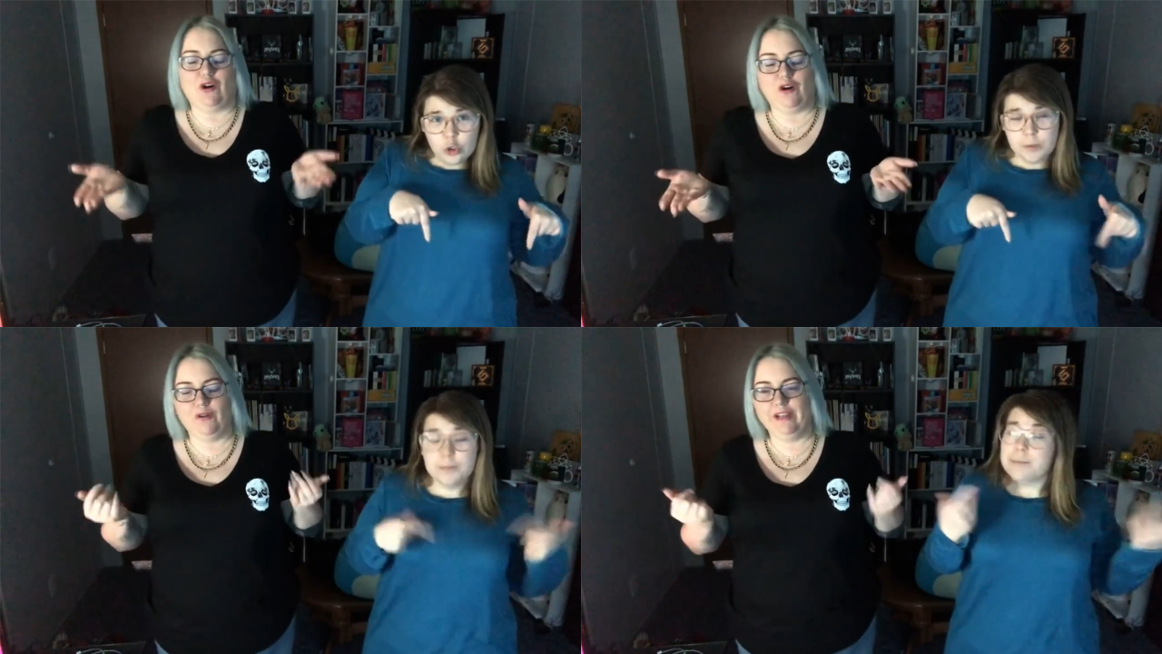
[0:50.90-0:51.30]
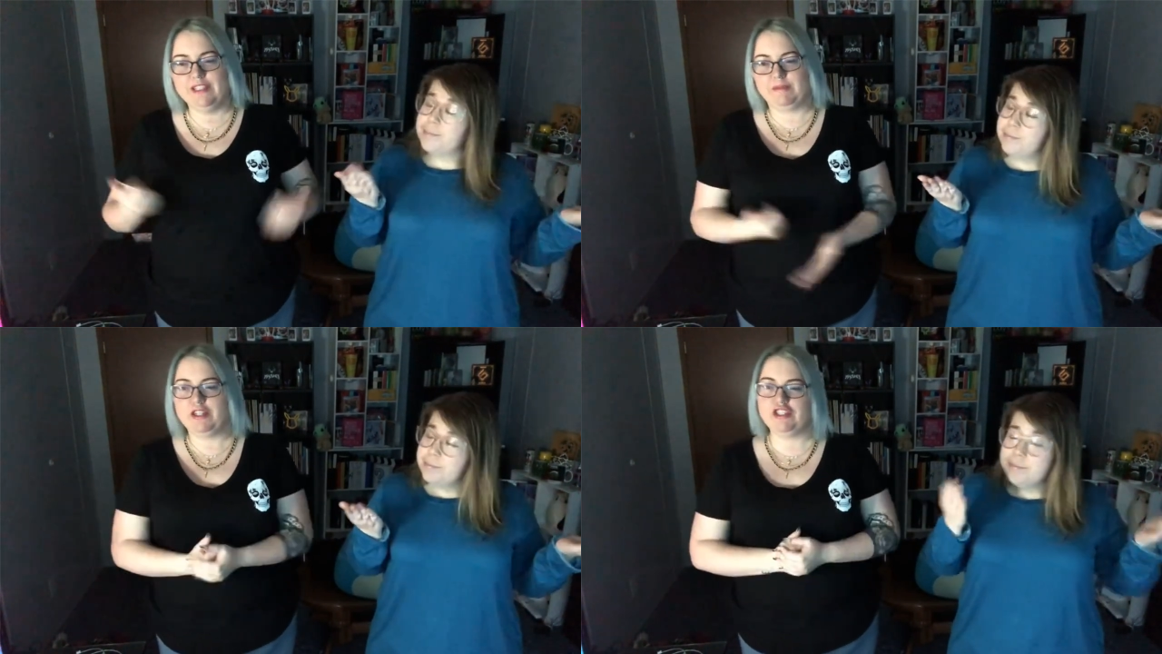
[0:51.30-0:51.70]

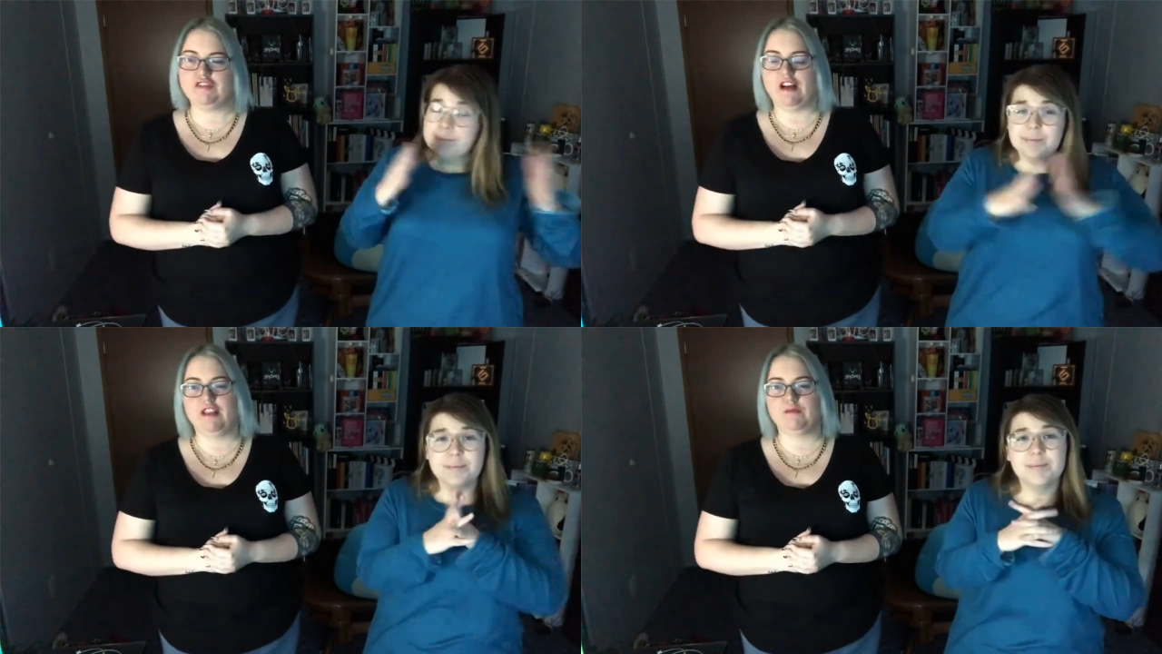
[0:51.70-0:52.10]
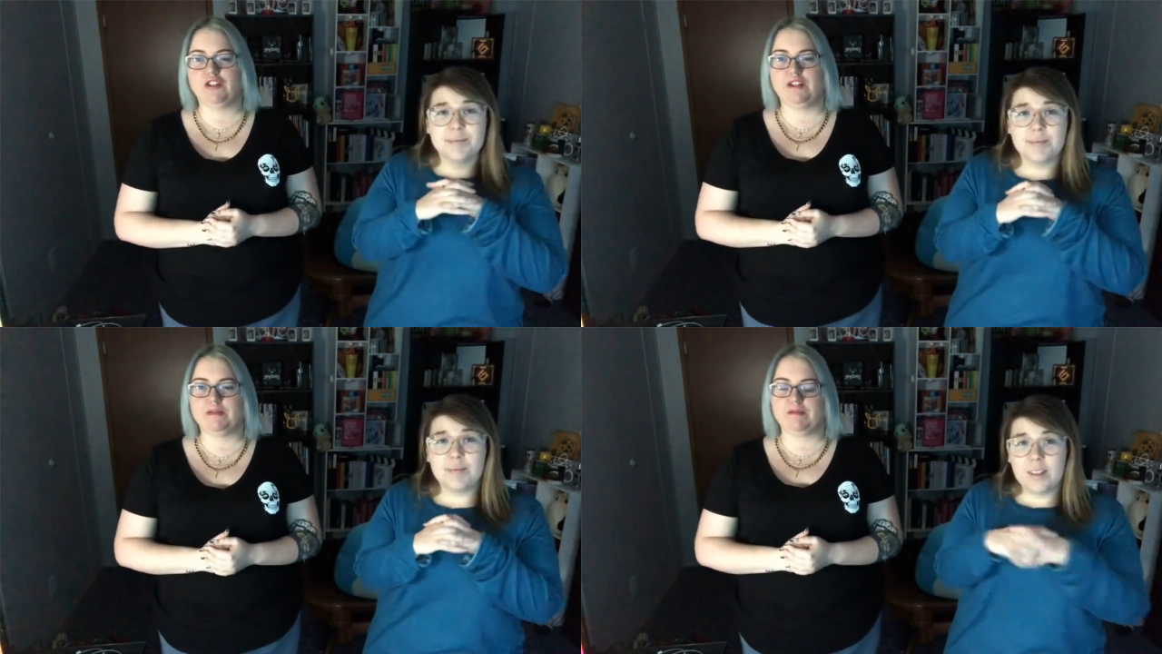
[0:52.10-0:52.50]
Speaker 1: always. Make sure you follow them, show
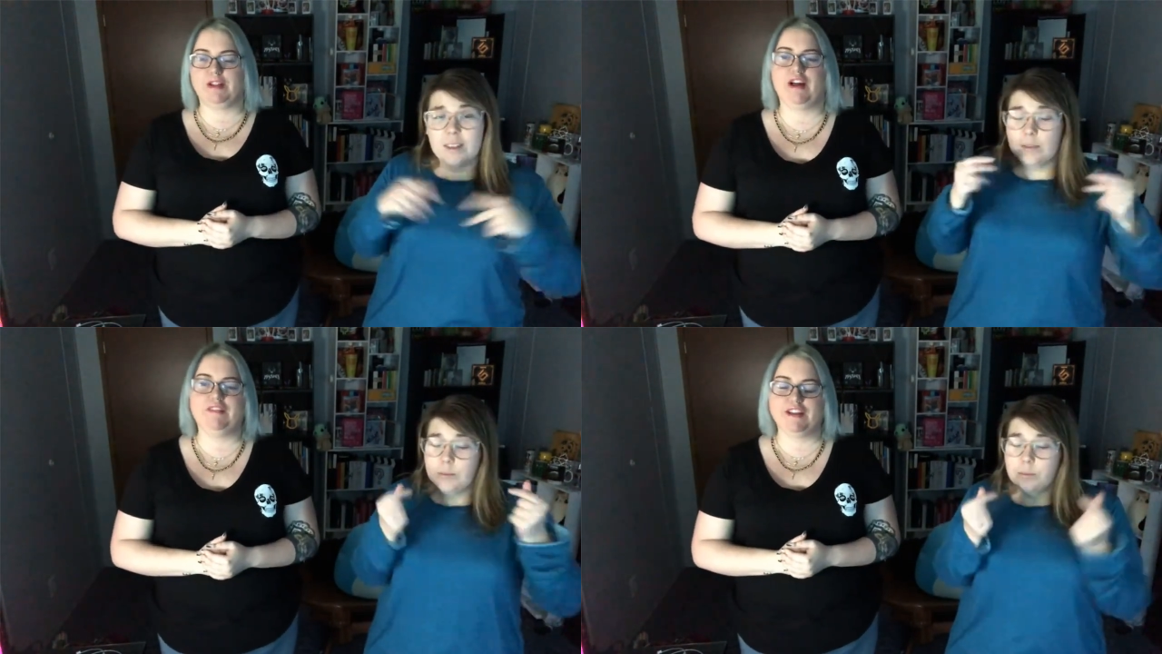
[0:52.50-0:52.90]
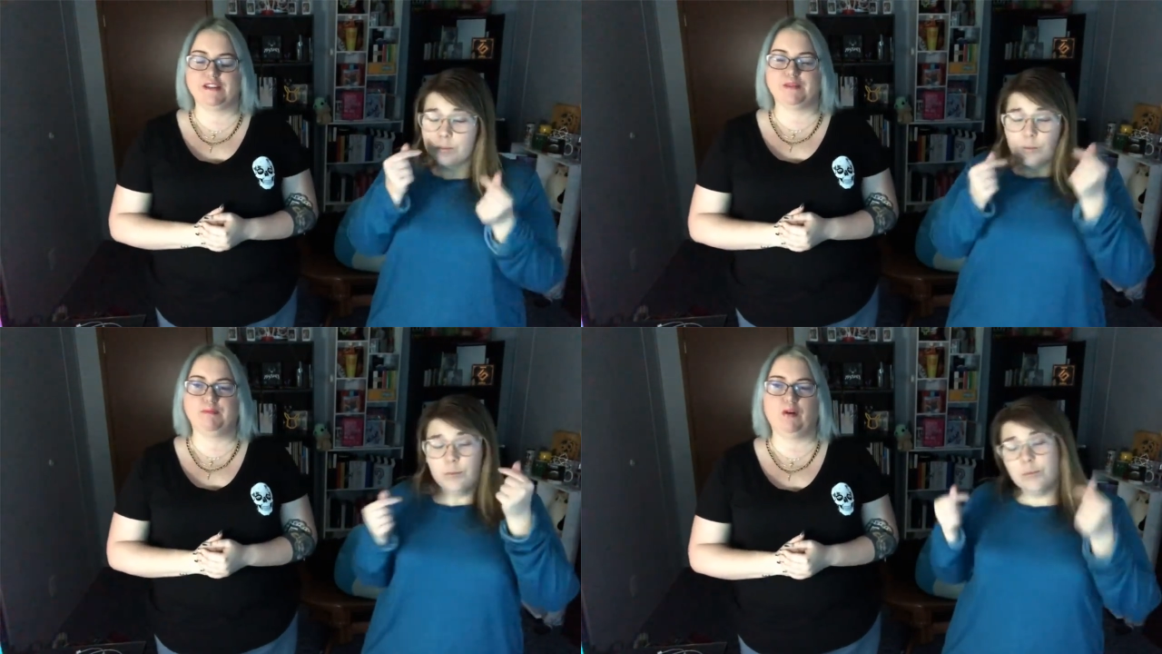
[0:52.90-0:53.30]
them some love and
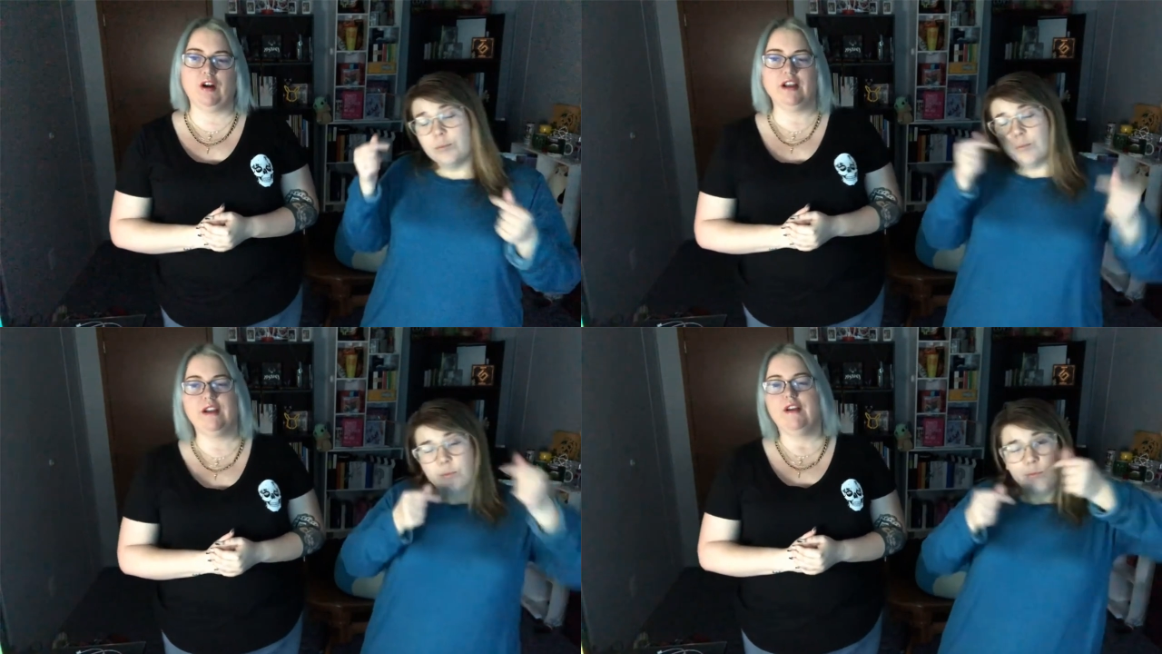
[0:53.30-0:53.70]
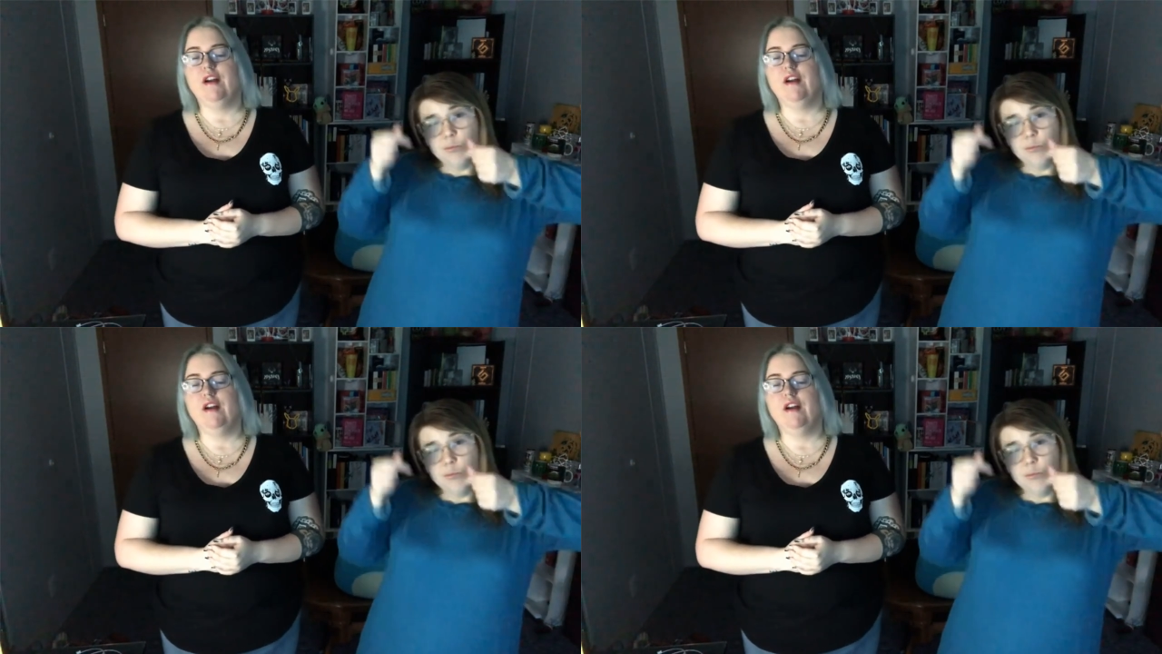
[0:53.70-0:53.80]
support.